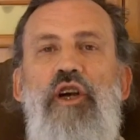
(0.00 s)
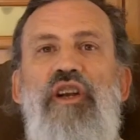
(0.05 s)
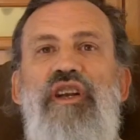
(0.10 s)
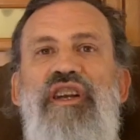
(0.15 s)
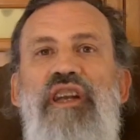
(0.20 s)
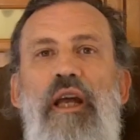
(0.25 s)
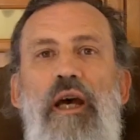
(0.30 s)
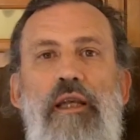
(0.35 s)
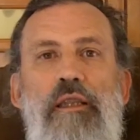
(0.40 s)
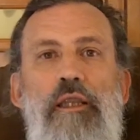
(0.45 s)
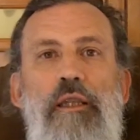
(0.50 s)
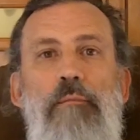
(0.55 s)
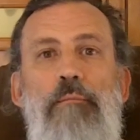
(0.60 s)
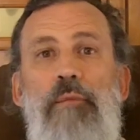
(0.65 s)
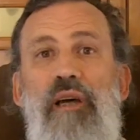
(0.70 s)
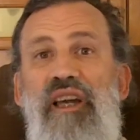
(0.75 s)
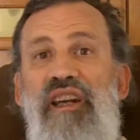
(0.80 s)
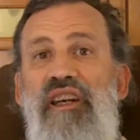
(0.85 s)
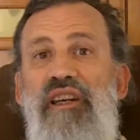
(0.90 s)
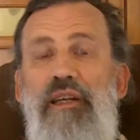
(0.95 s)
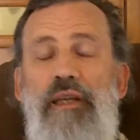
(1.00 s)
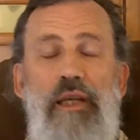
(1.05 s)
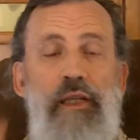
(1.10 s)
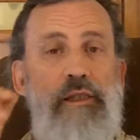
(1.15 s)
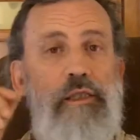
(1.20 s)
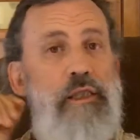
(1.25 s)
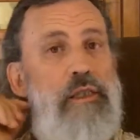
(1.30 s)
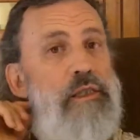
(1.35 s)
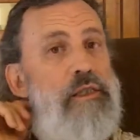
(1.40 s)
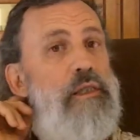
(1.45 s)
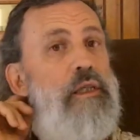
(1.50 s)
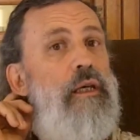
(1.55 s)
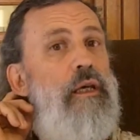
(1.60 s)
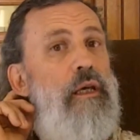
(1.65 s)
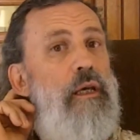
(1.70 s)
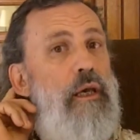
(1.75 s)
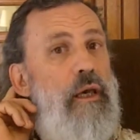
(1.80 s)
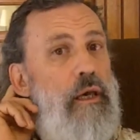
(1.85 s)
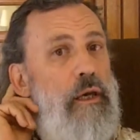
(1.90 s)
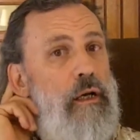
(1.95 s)
are nothing but digits
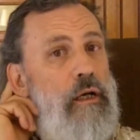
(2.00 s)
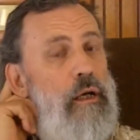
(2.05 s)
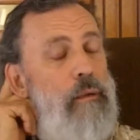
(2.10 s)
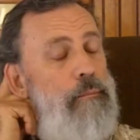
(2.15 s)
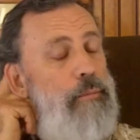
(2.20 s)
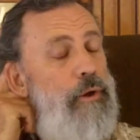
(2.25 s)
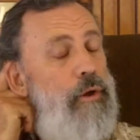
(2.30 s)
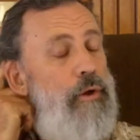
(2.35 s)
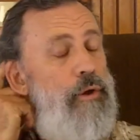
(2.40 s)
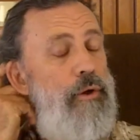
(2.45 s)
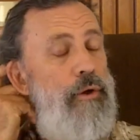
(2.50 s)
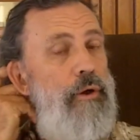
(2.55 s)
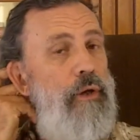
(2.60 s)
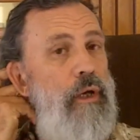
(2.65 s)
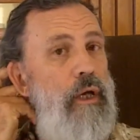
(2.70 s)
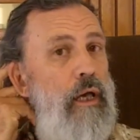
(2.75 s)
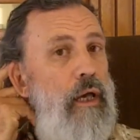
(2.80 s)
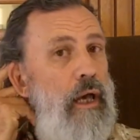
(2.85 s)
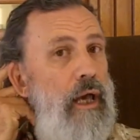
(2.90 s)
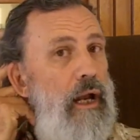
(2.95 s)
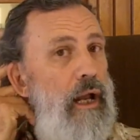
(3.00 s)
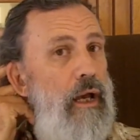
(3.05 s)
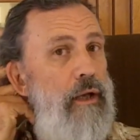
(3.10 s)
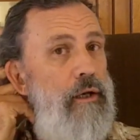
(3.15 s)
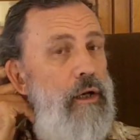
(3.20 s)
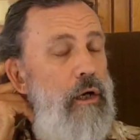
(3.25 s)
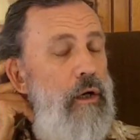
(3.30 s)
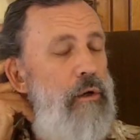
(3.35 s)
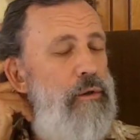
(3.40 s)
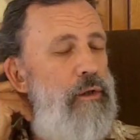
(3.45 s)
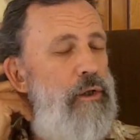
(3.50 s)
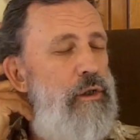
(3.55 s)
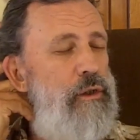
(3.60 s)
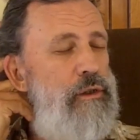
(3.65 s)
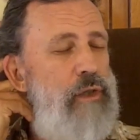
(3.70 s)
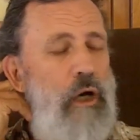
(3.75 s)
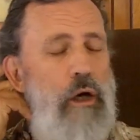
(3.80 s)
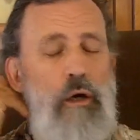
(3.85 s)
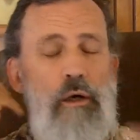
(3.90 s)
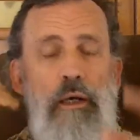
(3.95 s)
in a computer. And I know
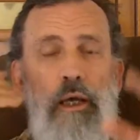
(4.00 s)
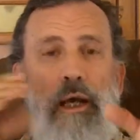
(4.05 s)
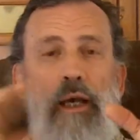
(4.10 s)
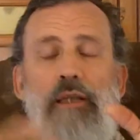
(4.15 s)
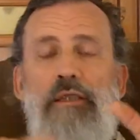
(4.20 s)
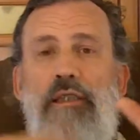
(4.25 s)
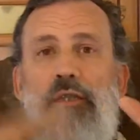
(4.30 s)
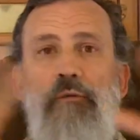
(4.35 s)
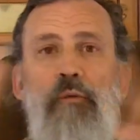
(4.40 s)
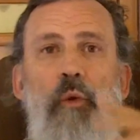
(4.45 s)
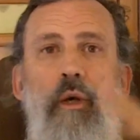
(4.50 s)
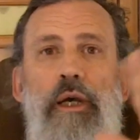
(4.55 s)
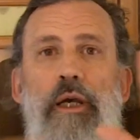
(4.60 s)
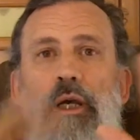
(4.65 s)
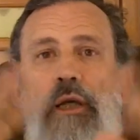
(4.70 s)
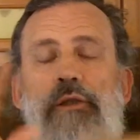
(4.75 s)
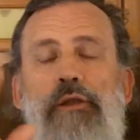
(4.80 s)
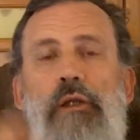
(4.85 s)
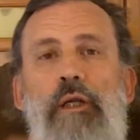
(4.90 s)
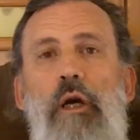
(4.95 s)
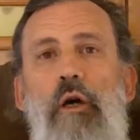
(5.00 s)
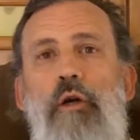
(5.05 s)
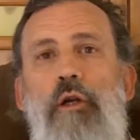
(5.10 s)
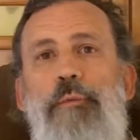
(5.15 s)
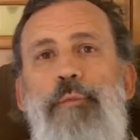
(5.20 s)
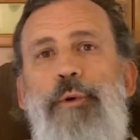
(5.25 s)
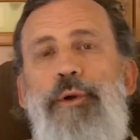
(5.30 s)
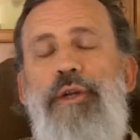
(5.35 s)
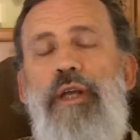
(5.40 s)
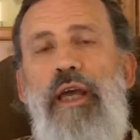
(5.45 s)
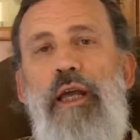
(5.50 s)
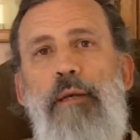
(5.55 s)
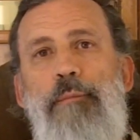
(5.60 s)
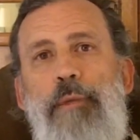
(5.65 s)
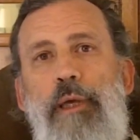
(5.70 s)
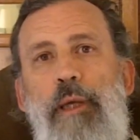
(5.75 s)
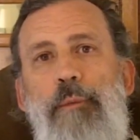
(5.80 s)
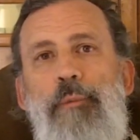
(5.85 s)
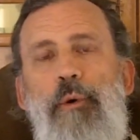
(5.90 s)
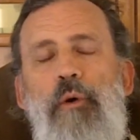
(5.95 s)
there's all kinds of ways, you know, to protect
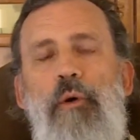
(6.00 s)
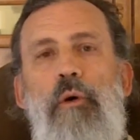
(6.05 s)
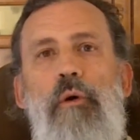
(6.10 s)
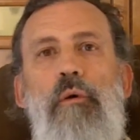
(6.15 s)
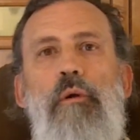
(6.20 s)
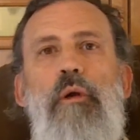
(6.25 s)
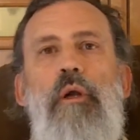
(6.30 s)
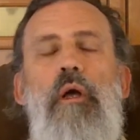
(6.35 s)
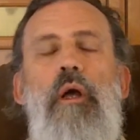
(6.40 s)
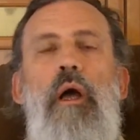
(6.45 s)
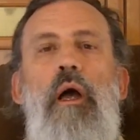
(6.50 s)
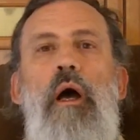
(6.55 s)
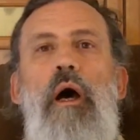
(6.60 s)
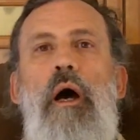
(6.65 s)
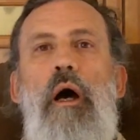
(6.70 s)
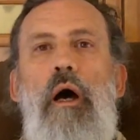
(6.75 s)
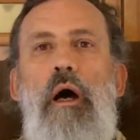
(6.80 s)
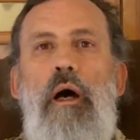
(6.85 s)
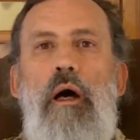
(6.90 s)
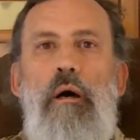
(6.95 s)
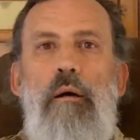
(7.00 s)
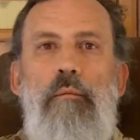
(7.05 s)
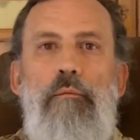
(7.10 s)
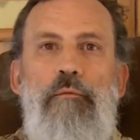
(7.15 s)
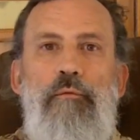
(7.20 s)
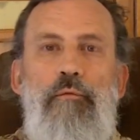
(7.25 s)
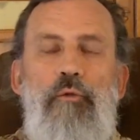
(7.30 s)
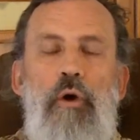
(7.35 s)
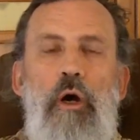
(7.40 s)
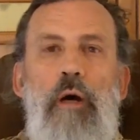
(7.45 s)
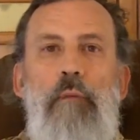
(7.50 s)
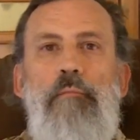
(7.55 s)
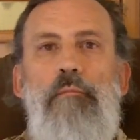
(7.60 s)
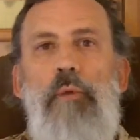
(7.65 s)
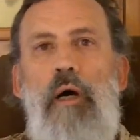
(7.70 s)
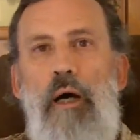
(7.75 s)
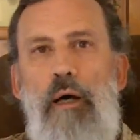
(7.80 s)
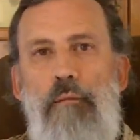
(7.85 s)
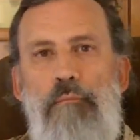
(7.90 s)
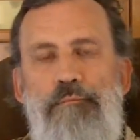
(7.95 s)
people um, from,
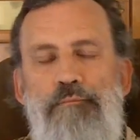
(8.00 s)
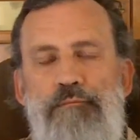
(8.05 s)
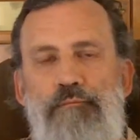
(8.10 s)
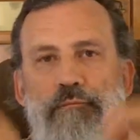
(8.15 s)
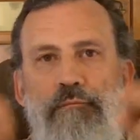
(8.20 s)
um,